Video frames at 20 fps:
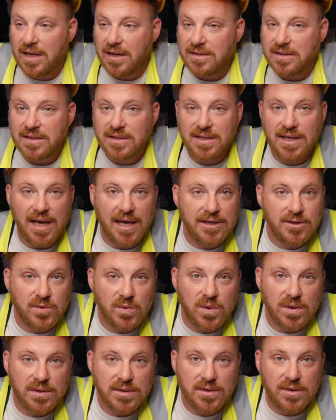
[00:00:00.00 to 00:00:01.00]
just
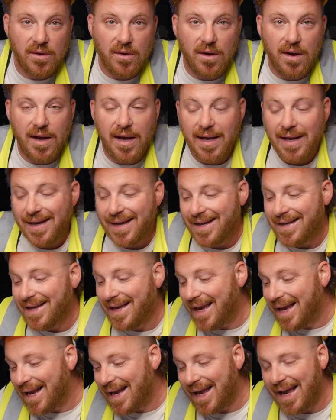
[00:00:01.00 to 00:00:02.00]
casual attire
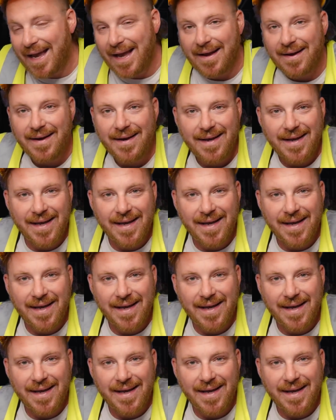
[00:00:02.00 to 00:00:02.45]
get out